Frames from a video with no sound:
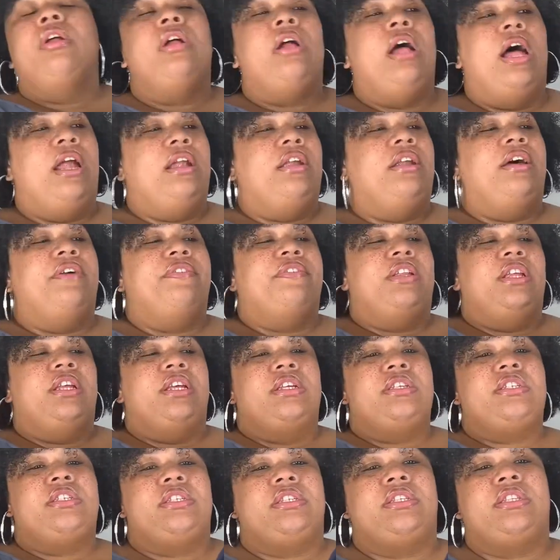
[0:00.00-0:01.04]
I love
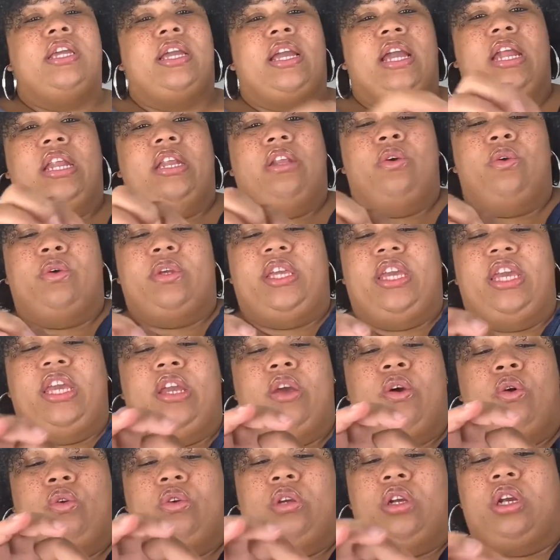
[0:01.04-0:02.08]
this. It got a little key
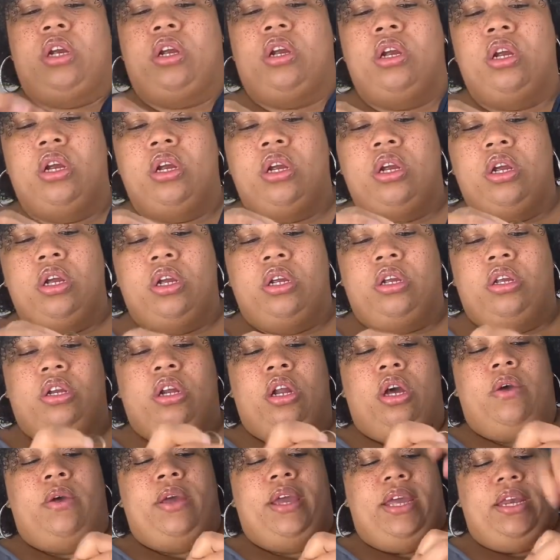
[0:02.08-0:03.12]
holder, you
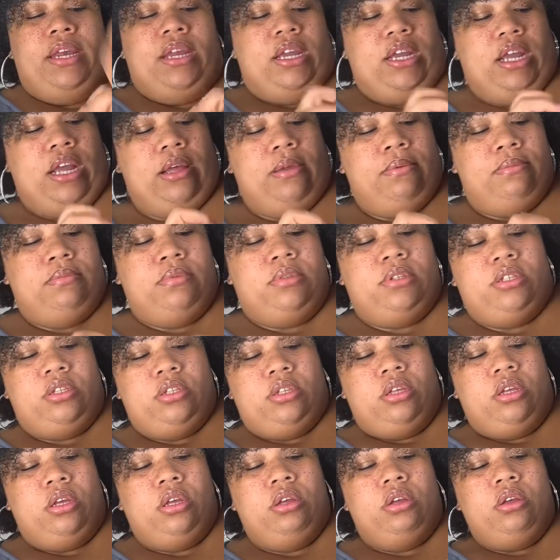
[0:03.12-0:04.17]
know, and it comes
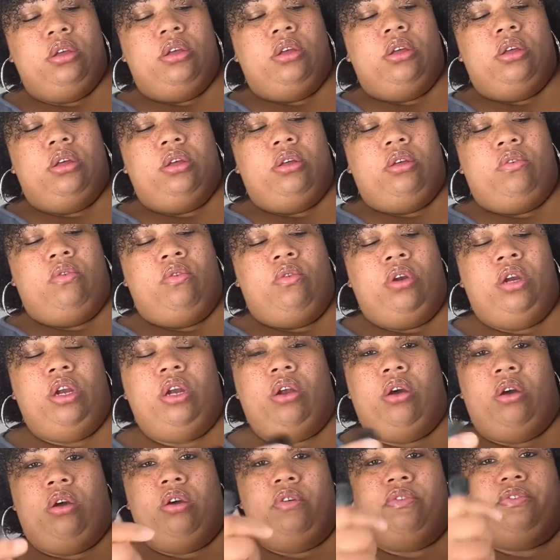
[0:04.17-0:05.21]
on and
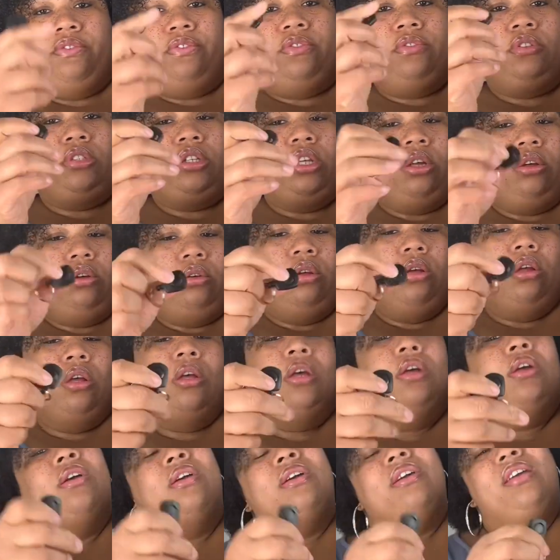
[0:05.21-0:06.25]
off. So
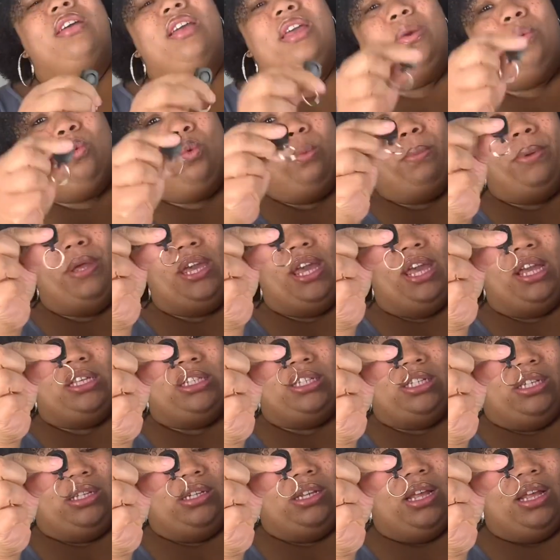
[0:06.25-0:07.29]
he will be
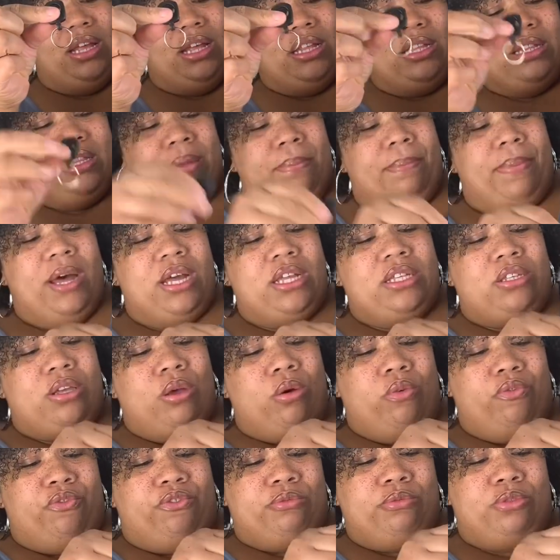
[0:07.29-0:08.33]
catching the bus
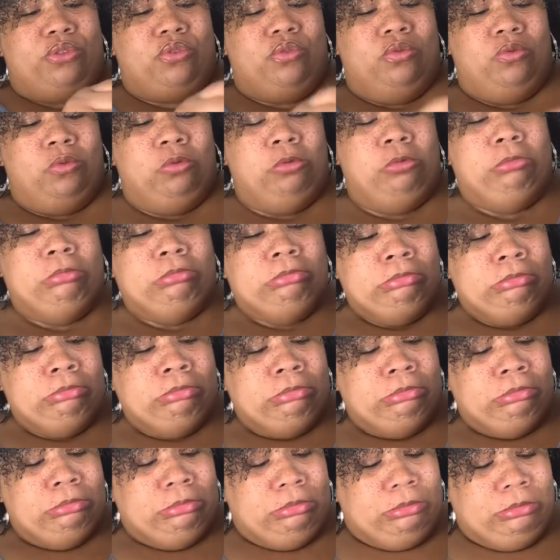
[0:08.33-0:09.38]
home from school
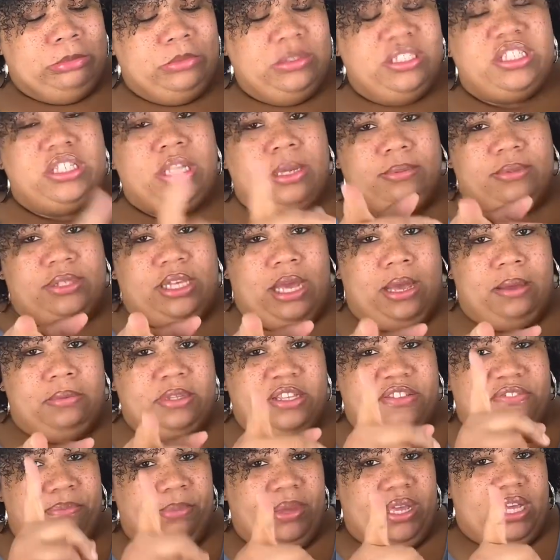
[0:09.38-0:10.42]
sometimes
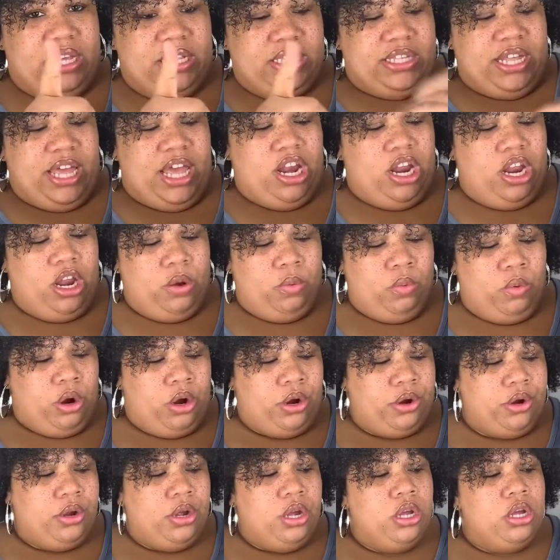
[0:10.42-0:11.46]
if me and his dad are at work.
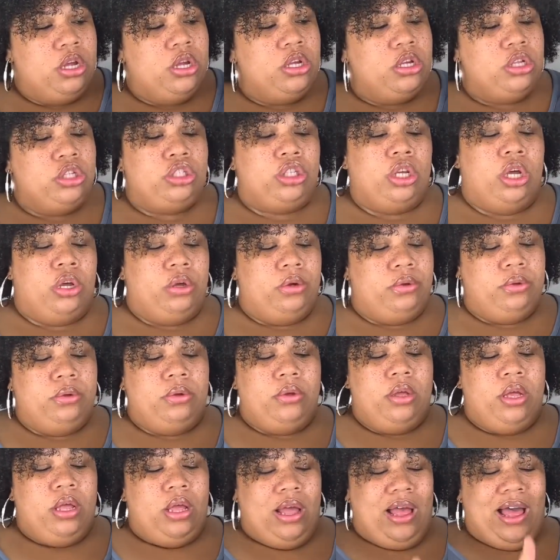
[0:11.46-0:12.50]
So
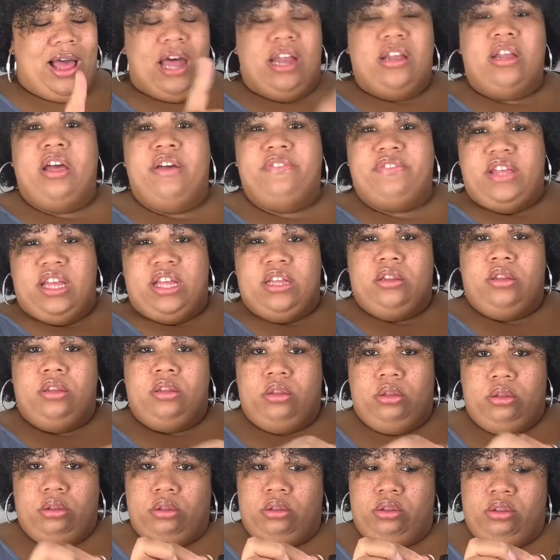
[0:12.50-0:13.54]
I love that
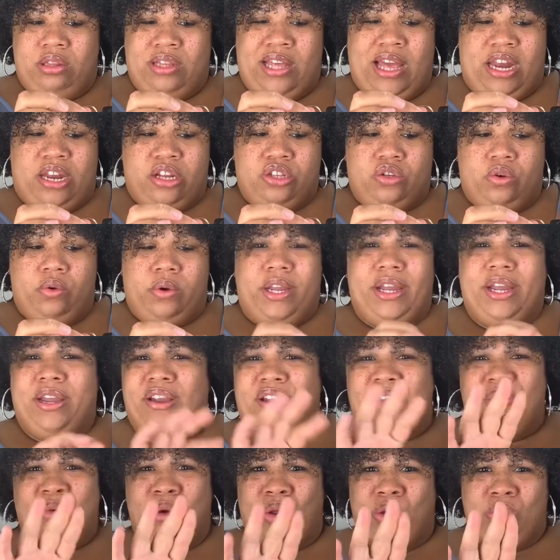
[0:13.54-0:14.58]
that is on here. He
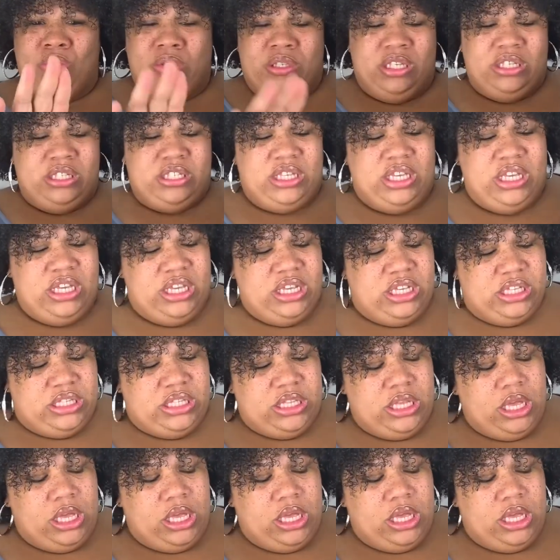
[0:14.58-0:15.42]
won't lose his keys.